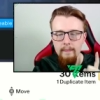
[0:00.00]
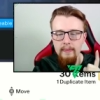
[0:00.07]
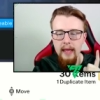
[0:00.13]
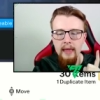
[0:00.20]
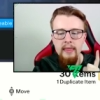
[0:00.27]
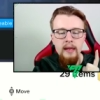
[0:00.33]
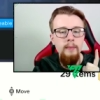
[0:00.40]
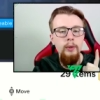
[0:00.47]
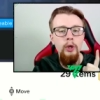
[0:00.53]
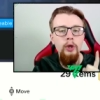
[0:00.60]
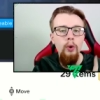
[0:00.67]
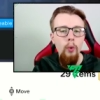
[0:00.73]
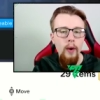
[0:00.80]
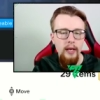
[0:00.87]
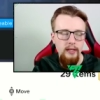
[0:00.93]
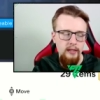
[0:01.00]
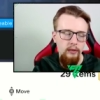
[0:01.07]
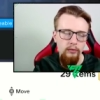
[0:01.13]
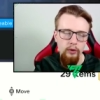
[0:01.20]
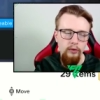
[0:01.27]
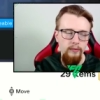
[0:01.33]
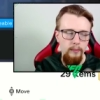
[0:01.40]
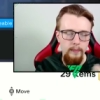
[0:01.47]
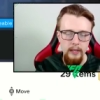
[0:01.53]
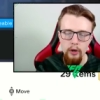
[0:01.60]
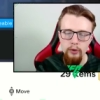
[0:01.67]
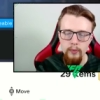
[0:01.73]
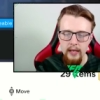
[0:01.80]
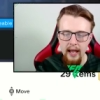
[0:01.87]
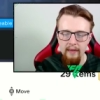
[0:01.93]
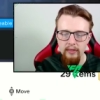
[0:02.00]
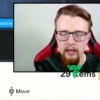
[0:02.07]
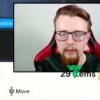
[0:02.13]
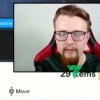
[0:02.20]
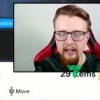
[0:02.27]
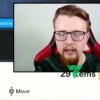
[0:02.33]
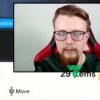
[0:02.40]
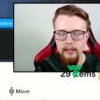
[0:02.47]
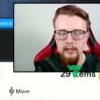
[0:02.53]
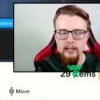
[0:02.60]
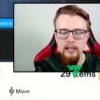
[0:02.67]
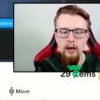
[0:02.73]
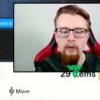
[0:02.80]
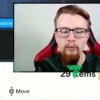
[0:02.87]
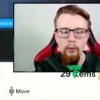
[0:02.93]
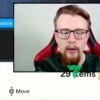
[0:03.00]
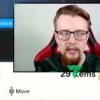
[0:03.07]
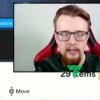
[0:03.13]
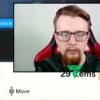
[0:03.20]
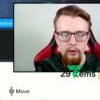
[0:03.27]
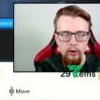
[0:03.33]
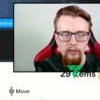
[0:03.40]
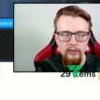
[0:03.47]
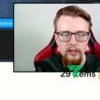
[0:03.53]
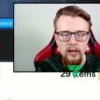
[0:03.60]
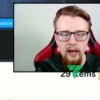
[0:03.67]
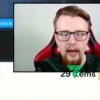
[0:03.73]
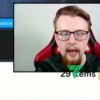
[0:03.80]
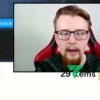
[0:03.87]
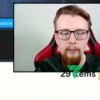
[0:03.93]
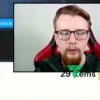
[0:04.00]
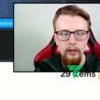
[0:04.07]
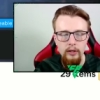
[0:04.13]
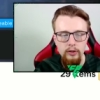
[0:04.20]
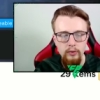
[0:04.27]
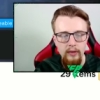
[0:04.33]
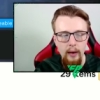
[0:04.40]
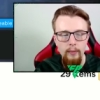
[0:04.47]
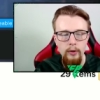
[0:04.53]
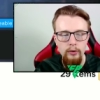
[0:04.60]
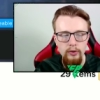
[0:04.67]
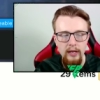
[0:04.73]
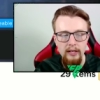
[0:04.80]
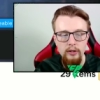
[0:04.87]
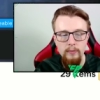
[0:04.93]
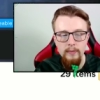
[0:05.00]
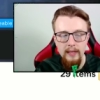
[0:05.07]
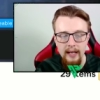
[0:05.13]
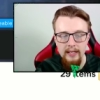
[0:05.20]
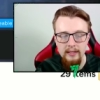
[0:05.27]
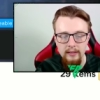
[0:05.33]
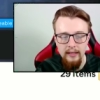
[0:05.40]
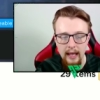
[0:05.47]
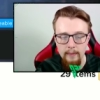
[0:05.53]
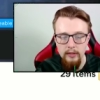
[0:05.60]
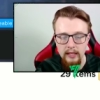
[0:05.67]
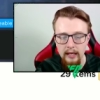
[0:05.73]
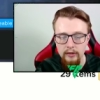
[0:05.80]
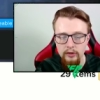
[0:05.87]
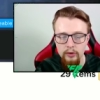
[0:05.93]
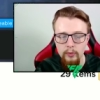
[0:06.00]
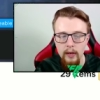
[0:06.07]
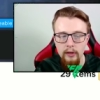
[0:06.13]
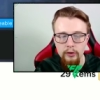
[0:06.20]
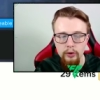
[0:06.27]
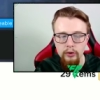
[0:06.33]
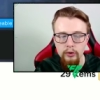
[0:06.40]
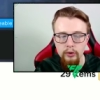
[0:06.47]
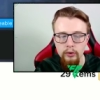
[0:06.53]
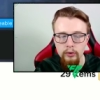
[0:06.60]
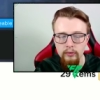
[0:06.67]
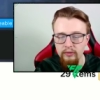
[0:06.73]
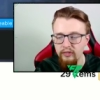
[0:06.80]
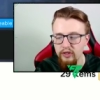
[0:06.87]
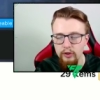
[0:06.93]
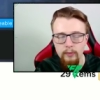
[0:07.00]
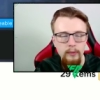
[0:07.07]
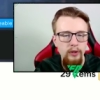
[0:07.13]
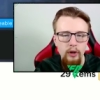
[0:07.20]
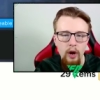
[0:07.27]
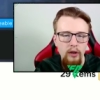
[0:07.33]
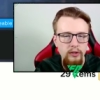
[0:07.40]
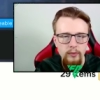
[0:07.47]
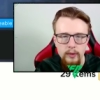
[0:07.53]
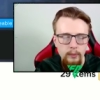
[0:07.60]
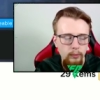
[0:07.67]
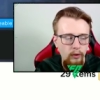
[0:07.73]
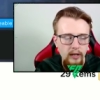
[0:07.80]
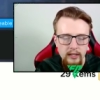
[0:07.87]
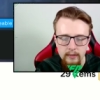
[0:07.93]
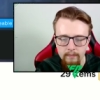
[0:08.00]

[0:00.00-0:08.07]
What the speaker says: and then I'm going to quick sell recover. Because we have the availability of quick sell recovers, we're going to do that. We also get some nice chem styles as well. So for some of the cards that we upgrade,